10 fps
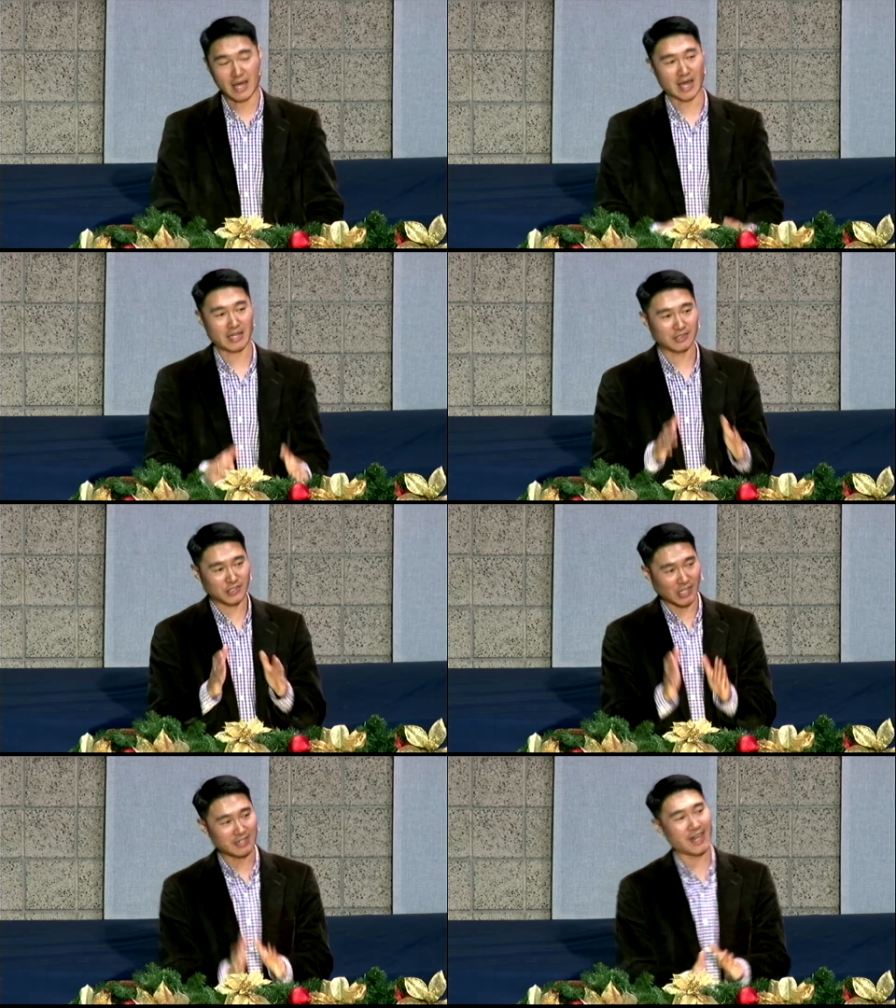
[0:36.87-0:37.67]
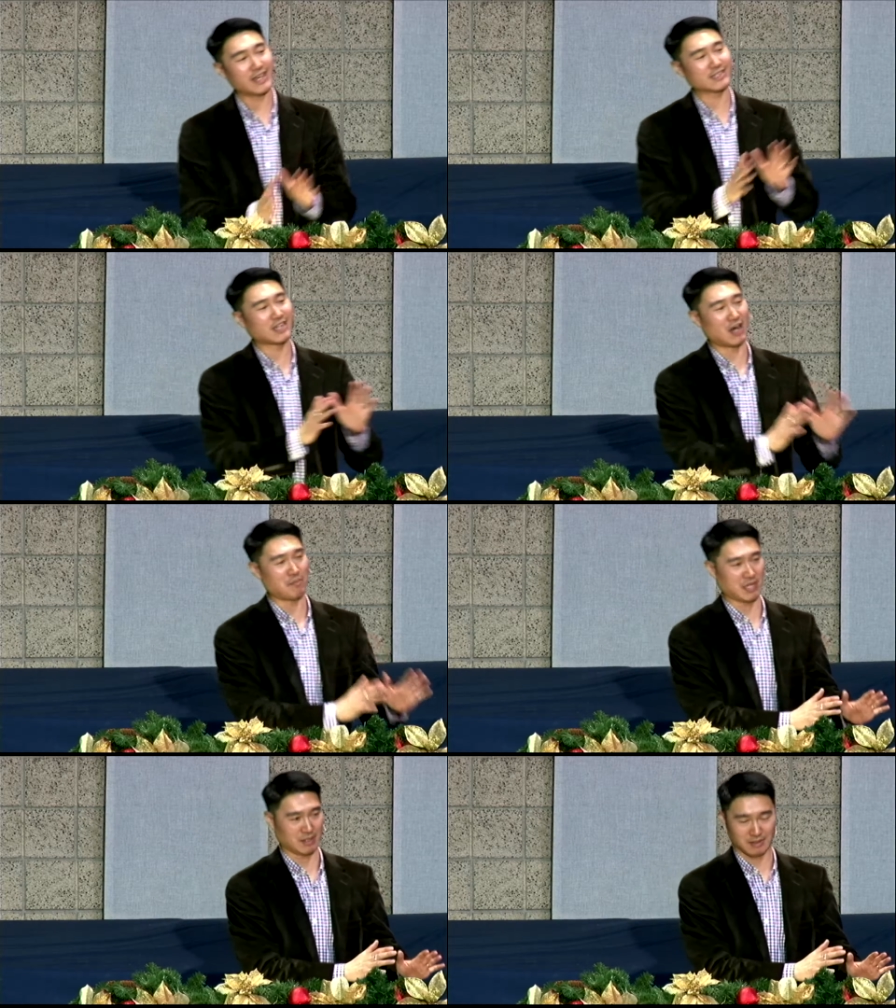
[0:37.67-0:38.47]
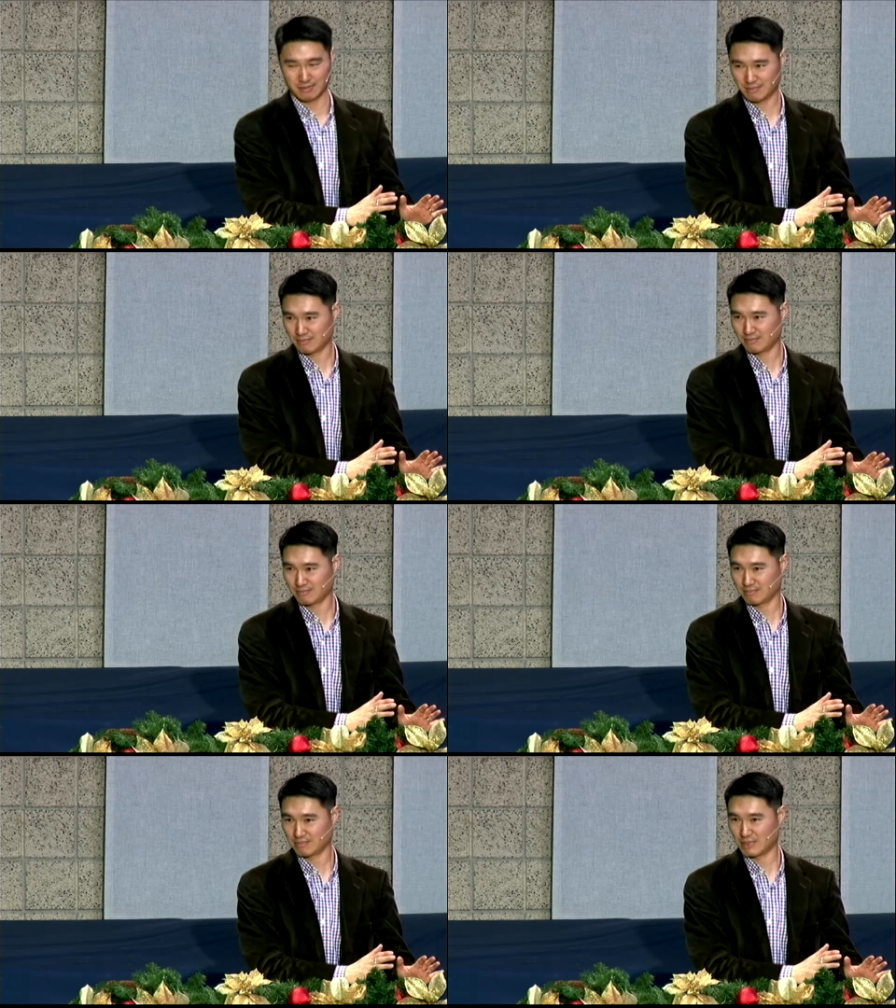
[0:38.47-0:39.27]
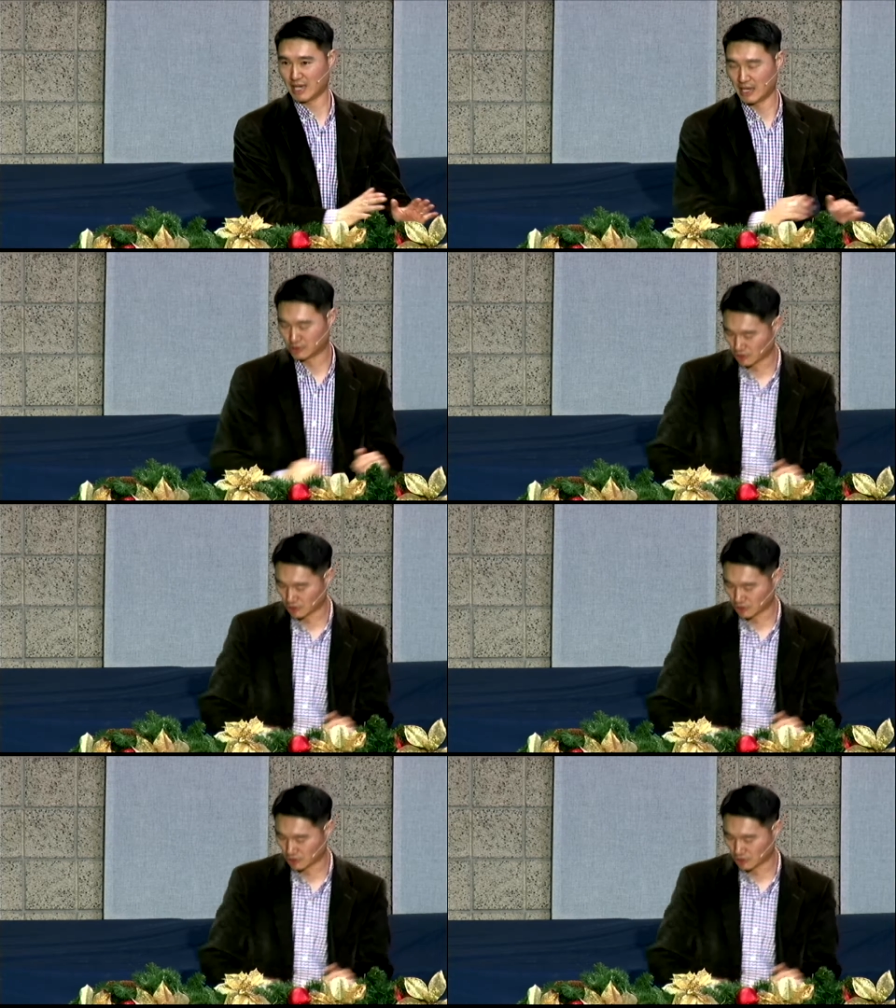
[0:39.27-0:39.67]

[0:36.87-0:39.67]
And Sunday is coming, okay?